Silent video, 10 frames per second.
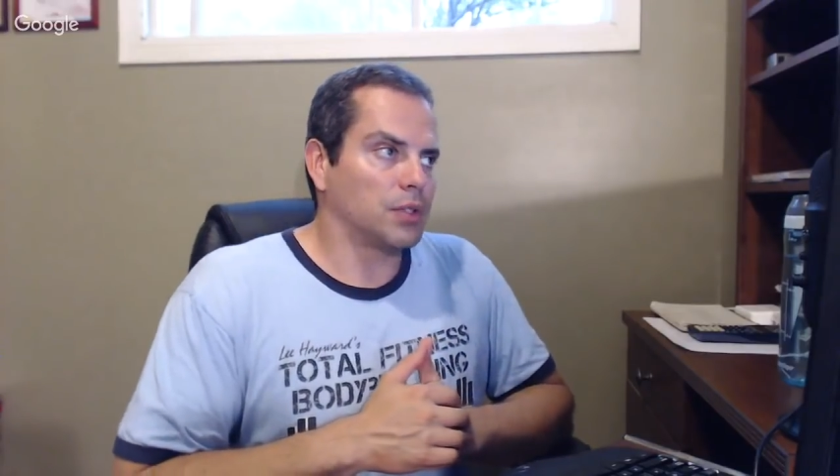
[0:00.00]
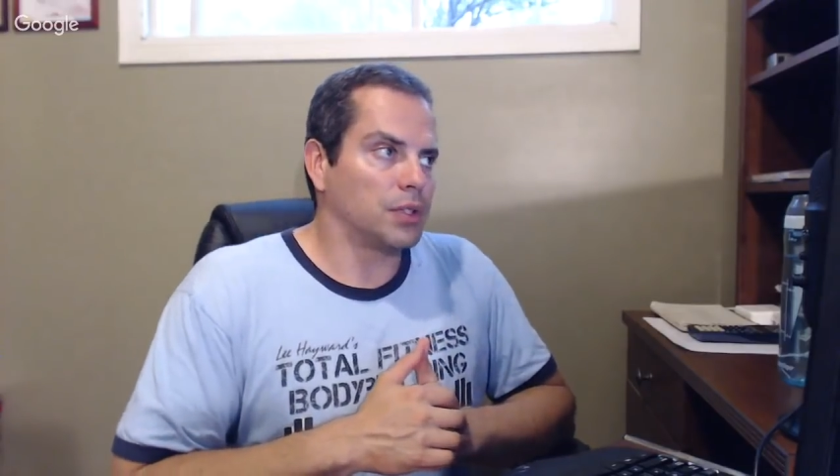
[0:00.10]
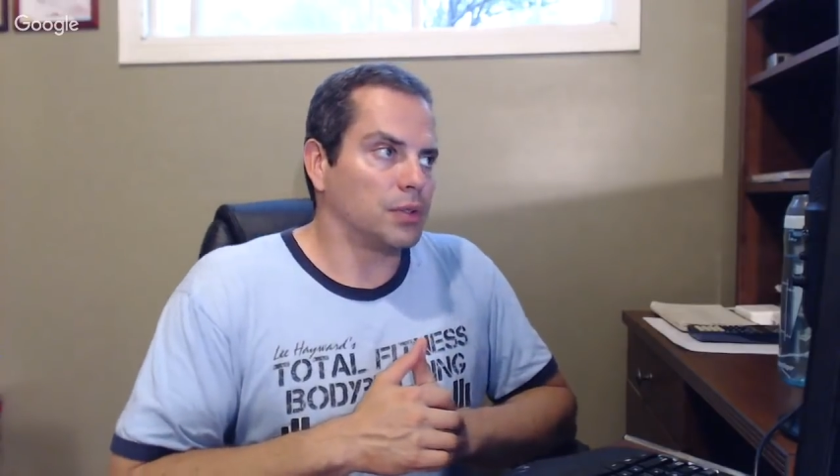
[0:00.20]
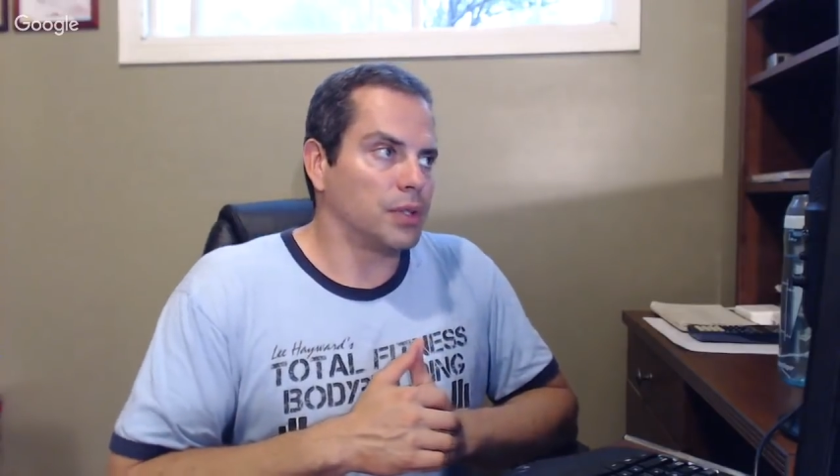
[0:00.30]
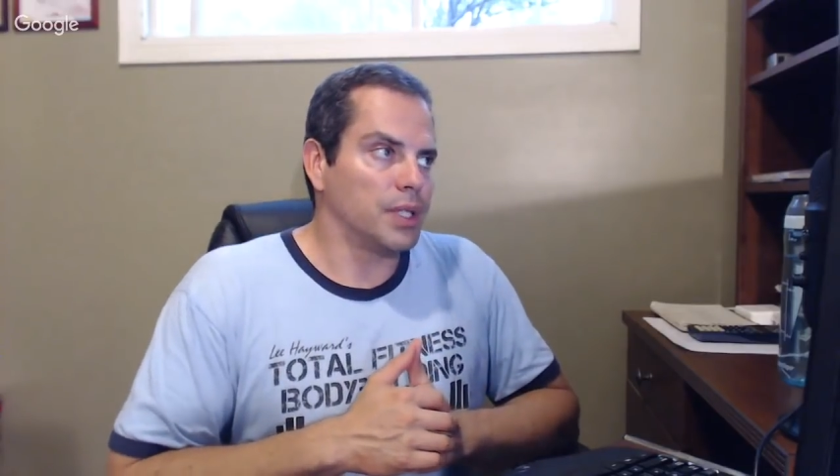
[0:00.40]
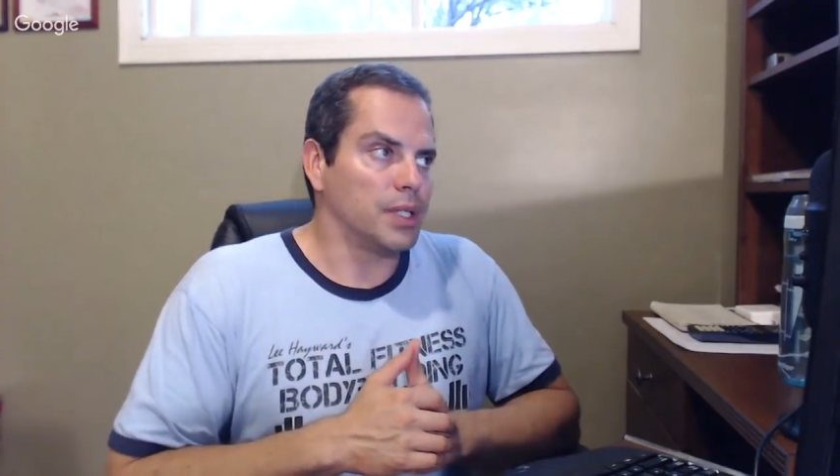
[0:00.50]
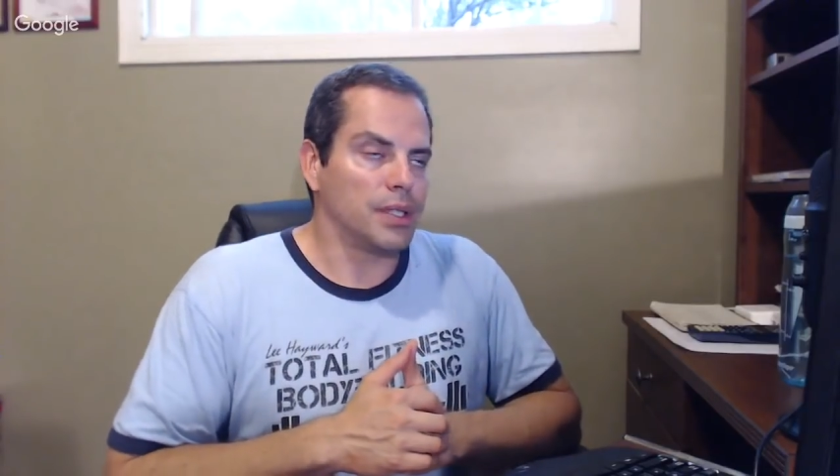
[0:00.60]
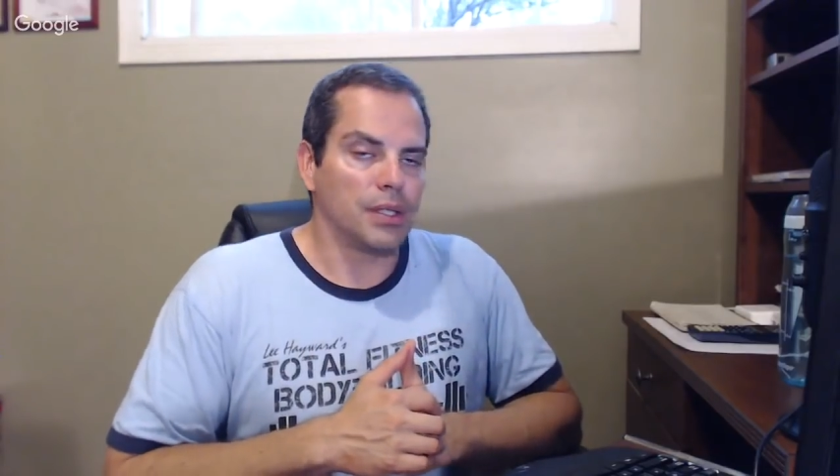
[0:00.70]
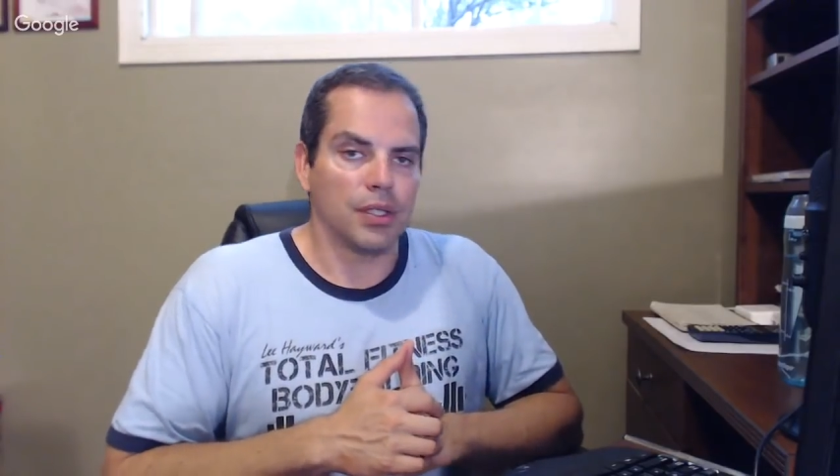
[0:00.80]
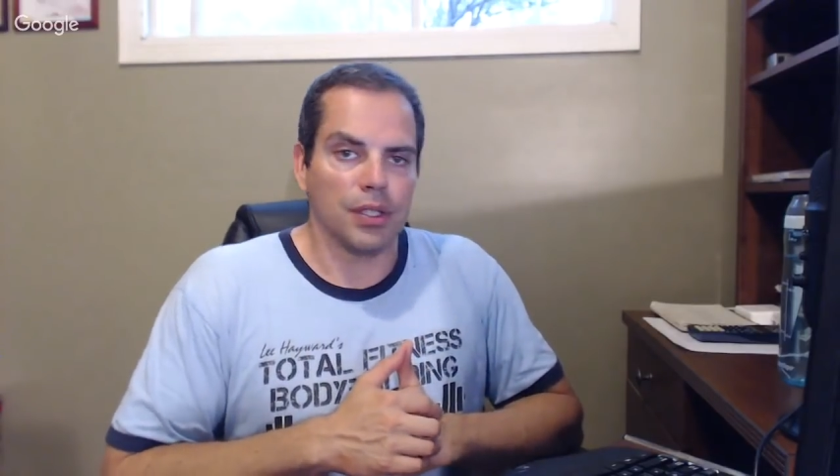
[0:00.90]
to
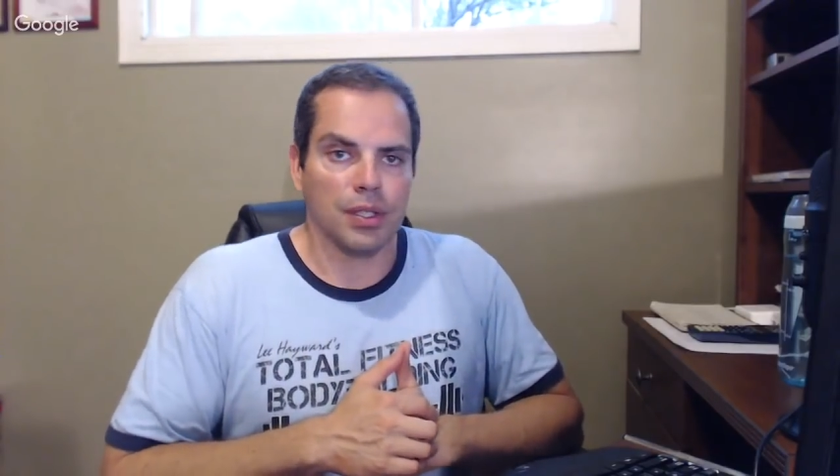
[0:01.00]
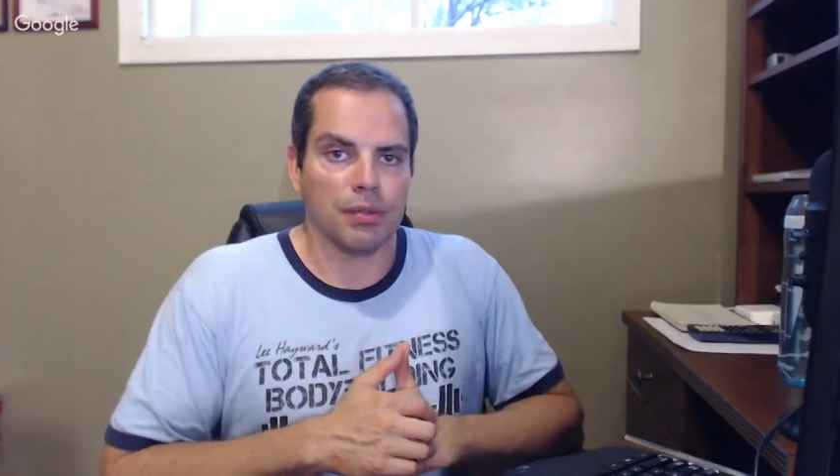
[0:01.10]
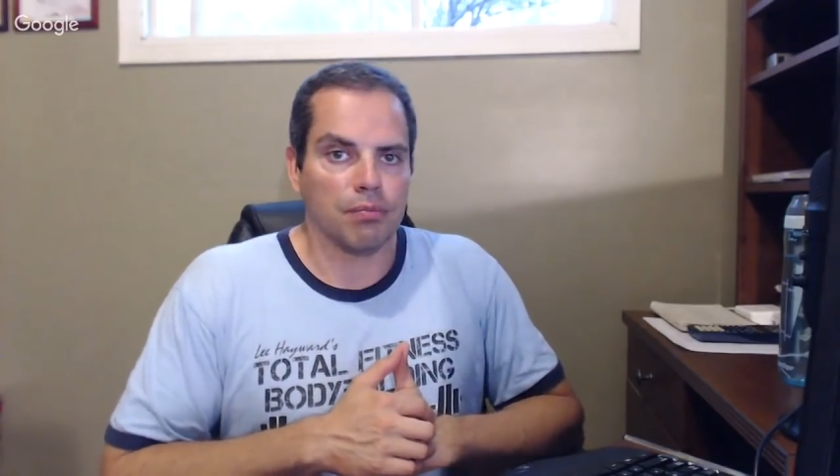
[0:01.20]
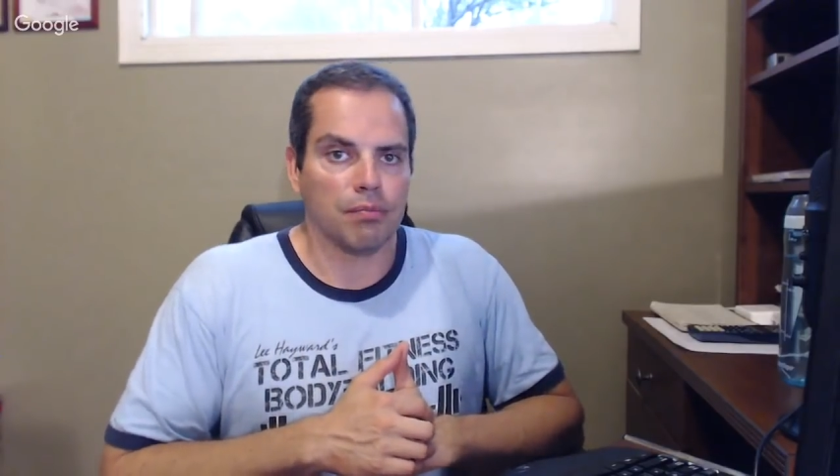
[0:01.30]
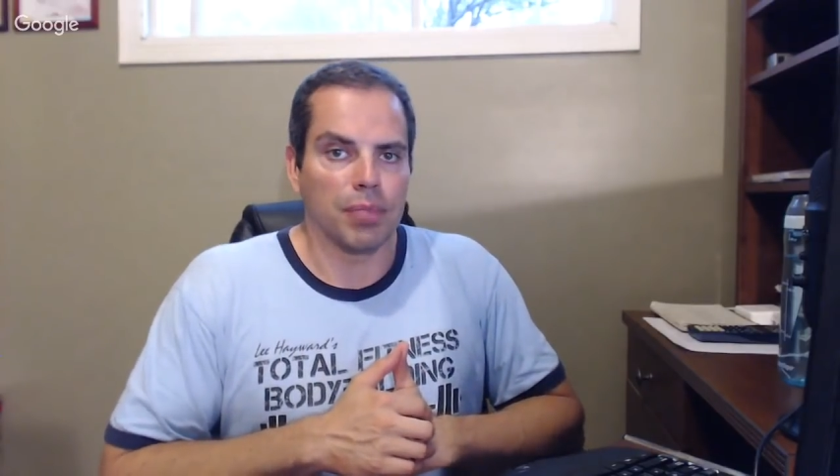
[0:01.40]
is just